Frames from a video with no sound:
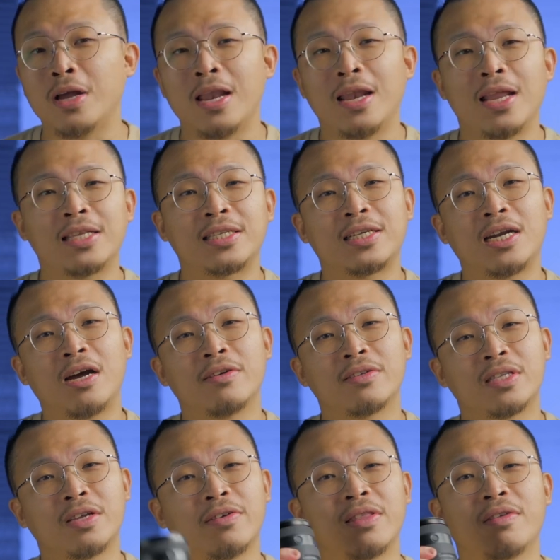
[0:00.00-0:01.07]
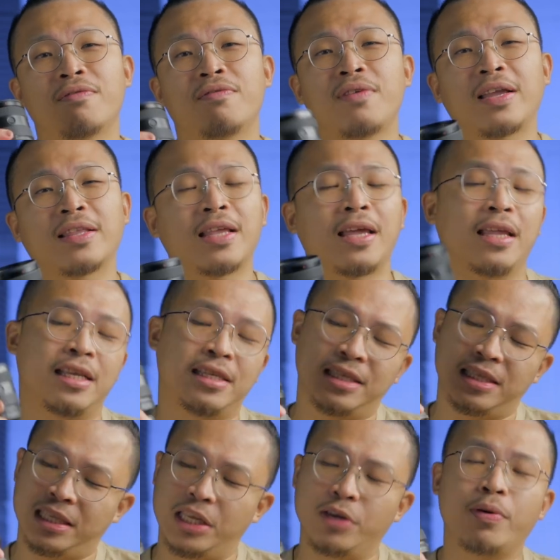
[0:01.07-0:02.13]
let's ground ourselves in the fact that it's
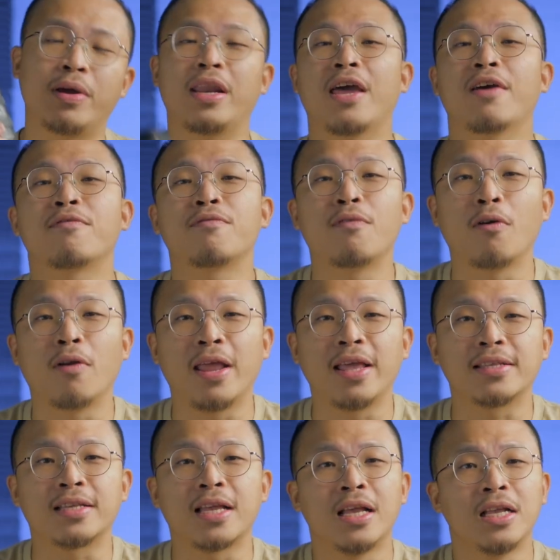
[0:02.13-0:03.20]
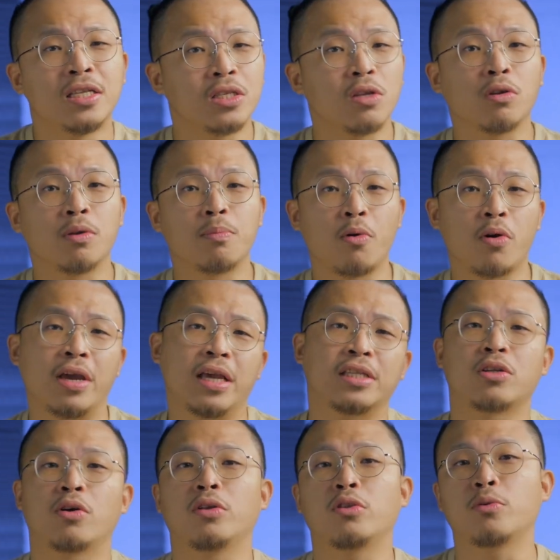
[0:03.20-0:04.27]
still an f4 lens, so the bokeh is going to